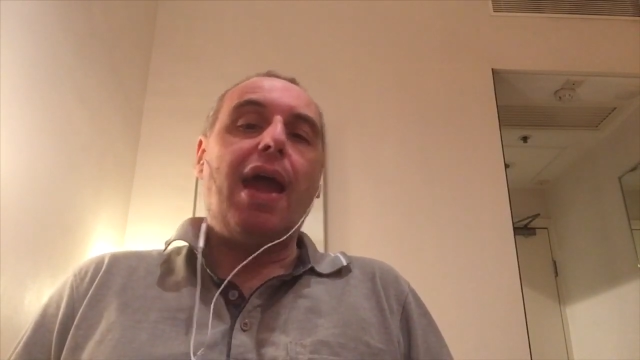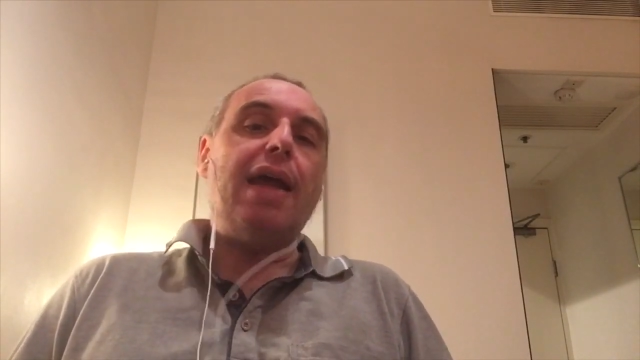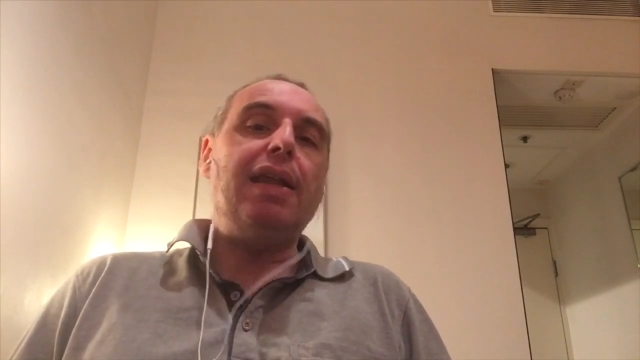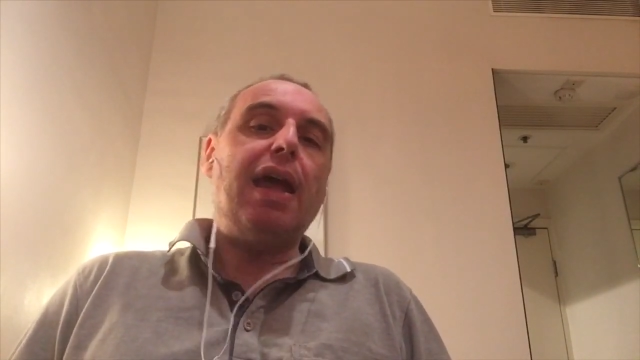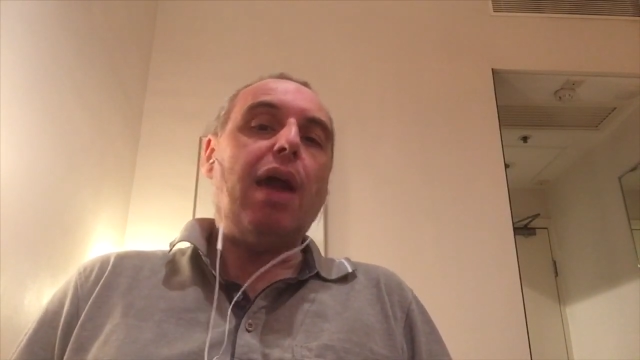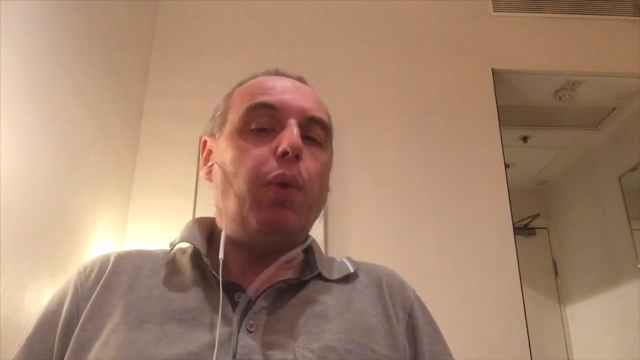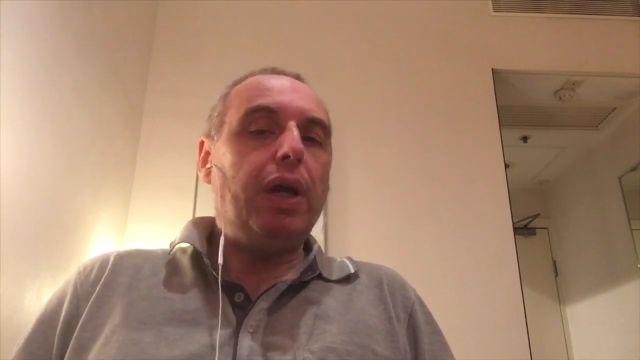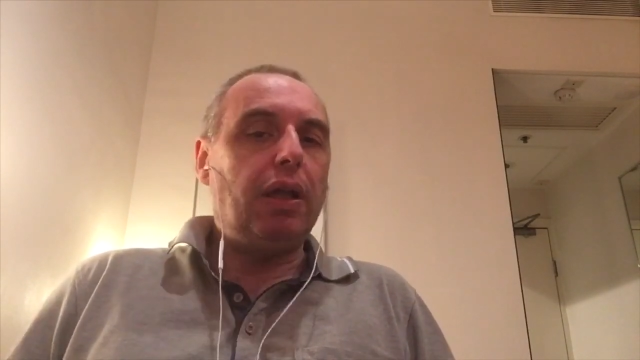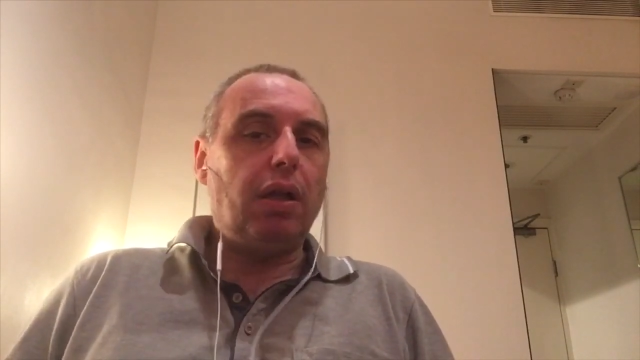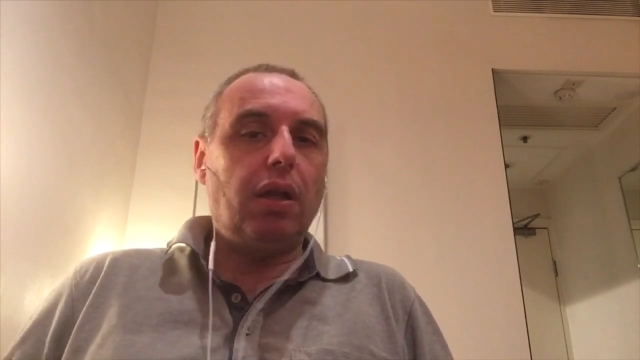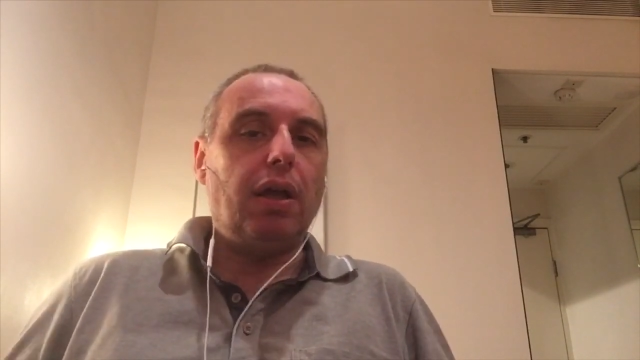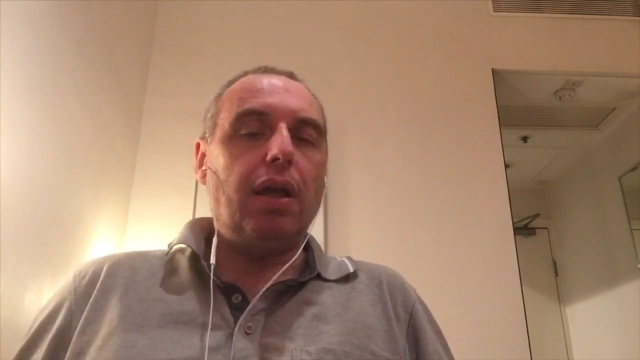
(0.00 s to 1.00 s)
and they
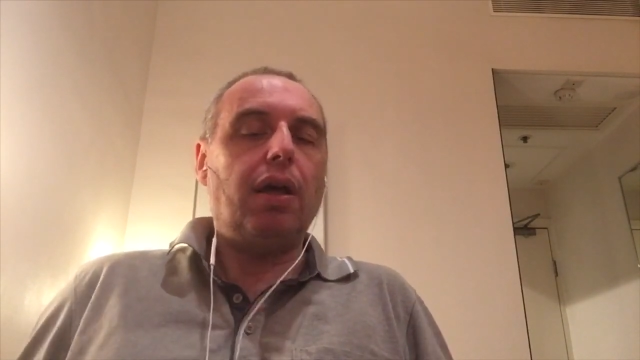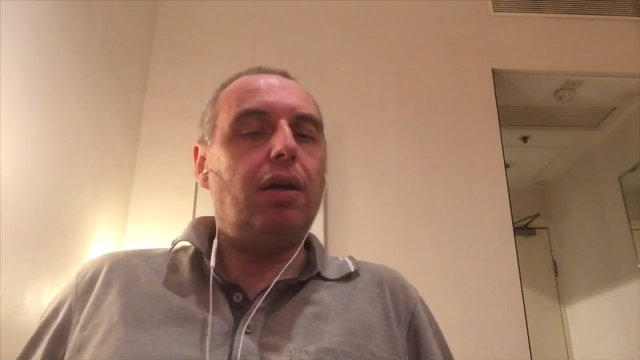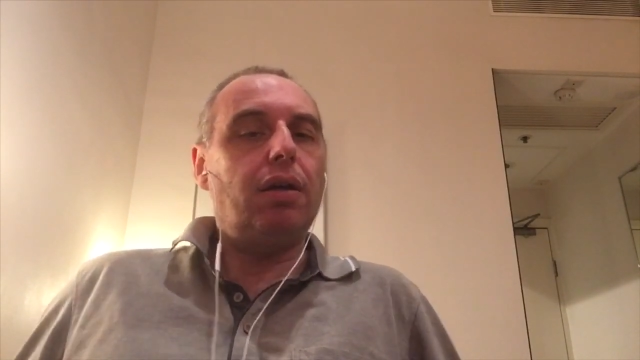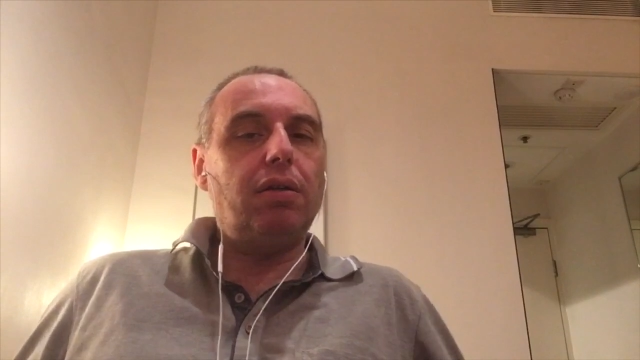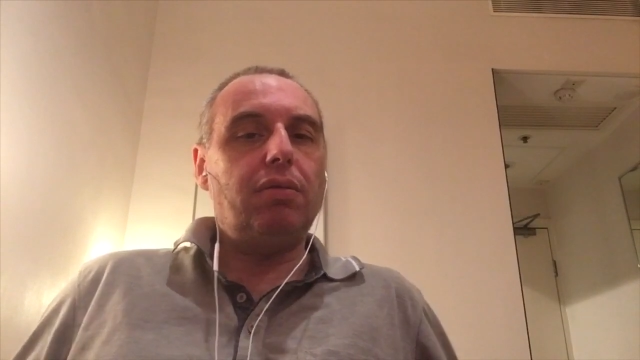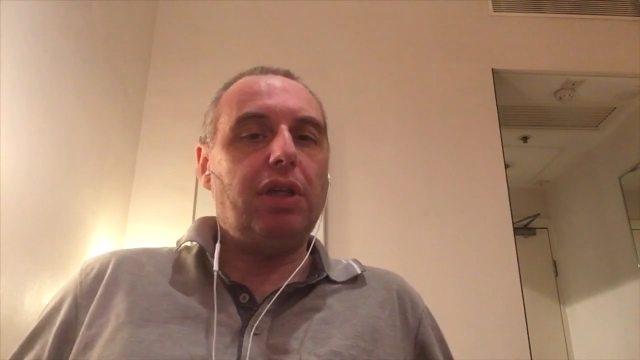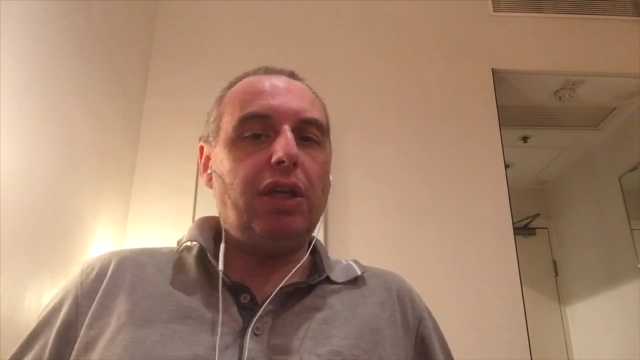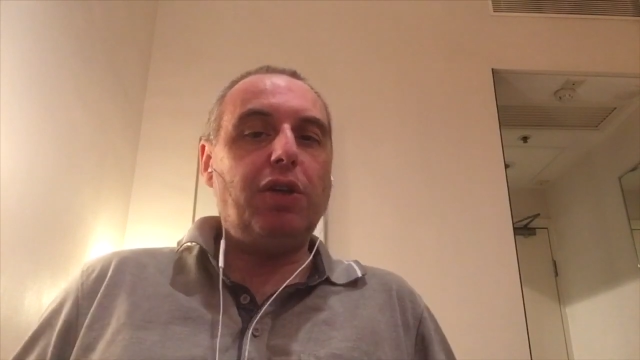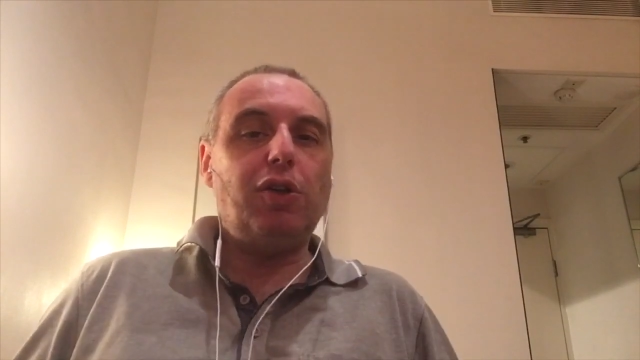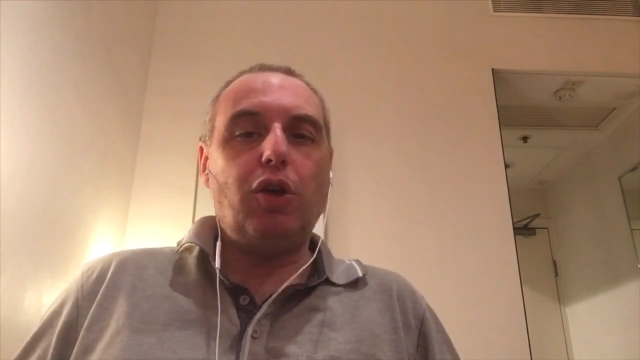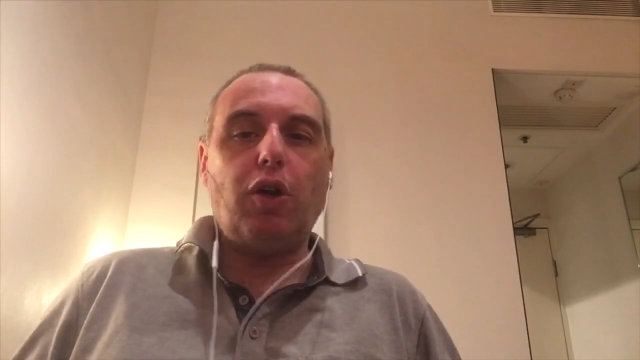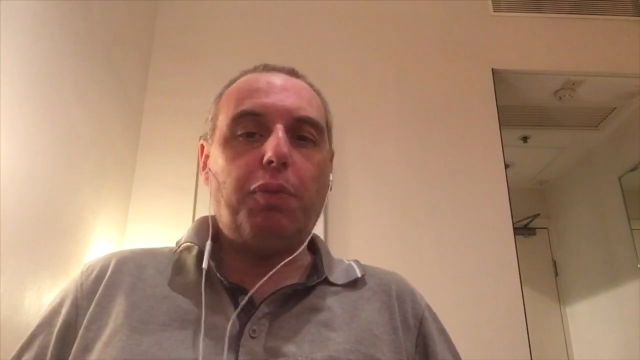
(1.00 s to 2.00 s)
will, uh,
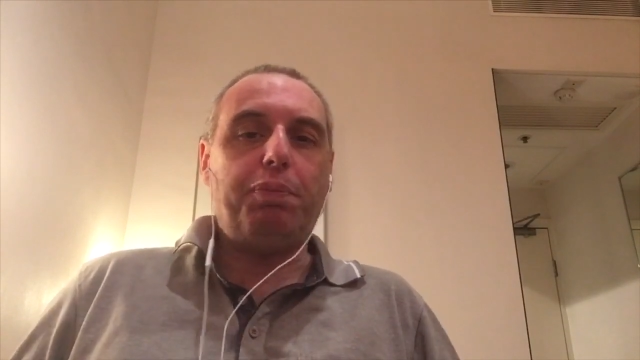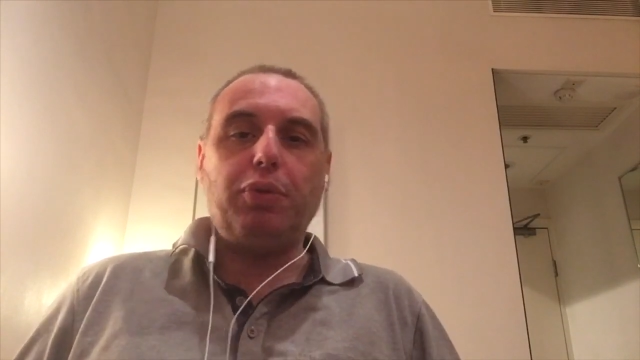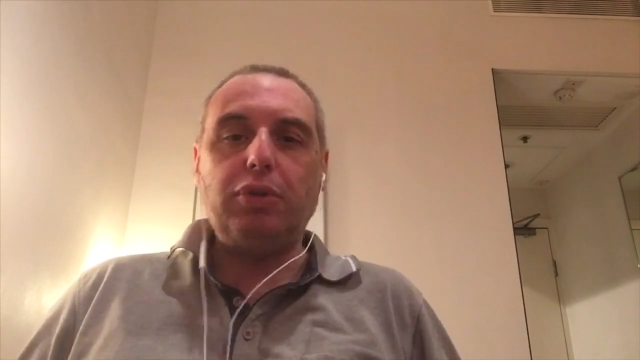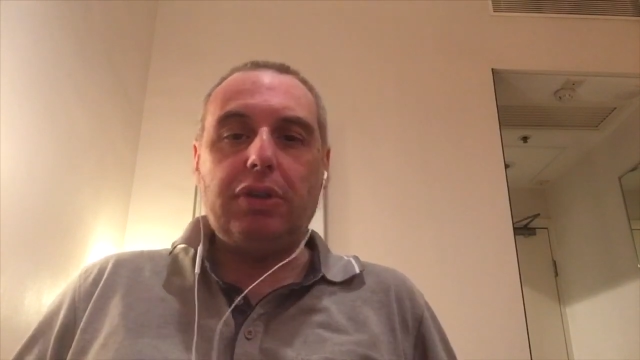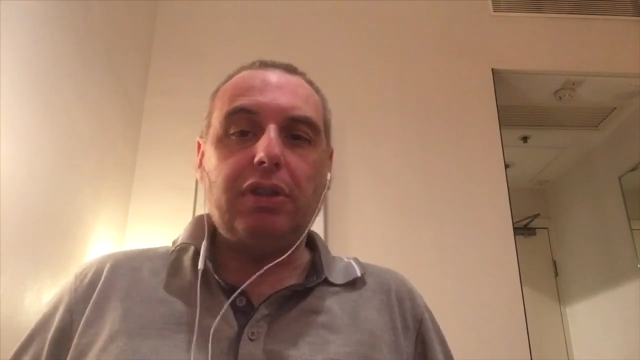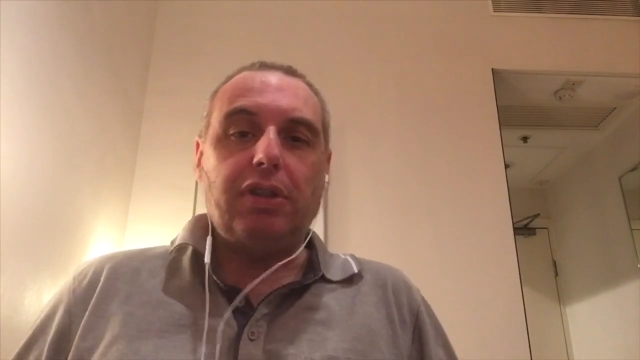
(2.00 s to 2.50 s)
you know, put